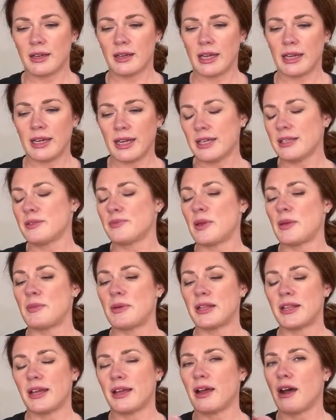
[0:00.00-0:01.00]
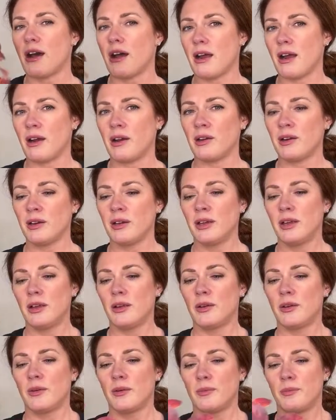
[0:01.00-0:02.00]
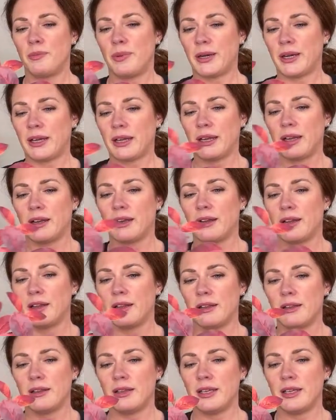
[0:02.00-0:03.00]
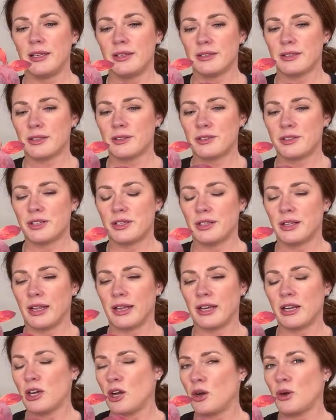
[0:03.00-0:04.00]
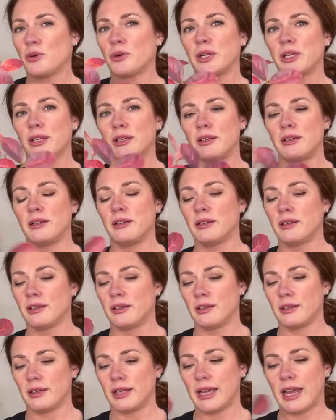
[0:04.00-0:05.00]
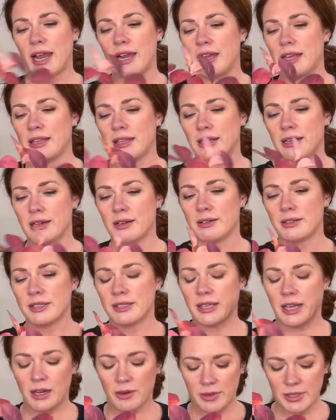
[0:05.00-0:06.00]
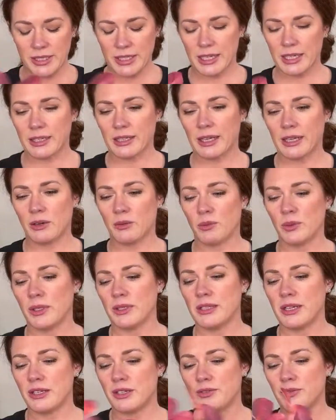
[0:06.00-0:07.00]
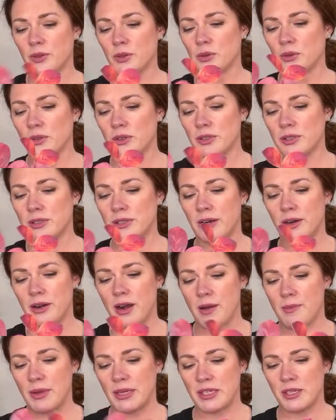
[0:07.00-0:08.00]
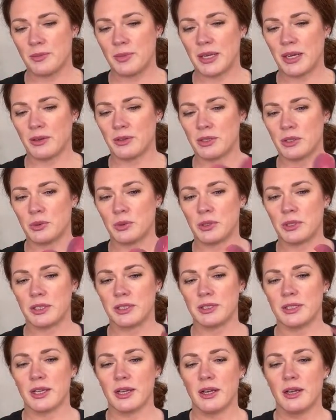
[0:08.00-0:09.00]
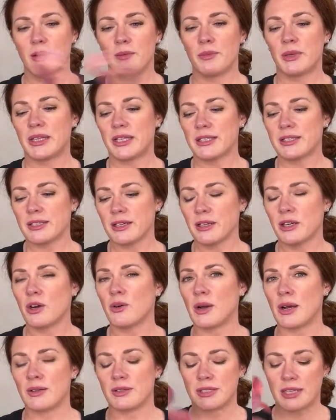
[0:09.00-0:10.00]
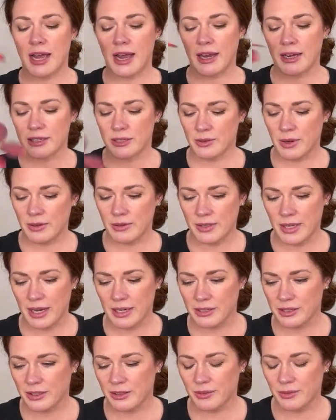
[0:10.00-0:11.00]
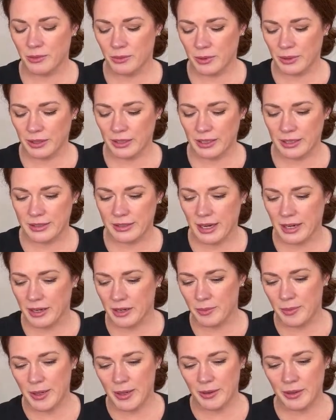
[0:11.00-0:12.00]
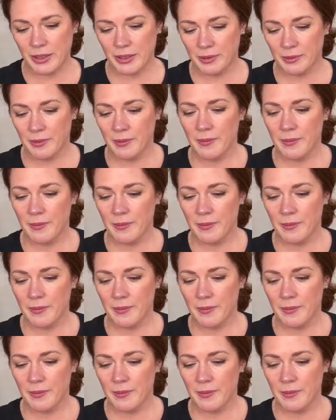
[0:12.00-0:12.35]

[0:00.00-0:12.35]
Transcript: guess maybe they are, but these are like coated like anything else. Because I always think like Real Touch florals are not meant to be outdoors, but this can go outside. So I was actually really excited about it.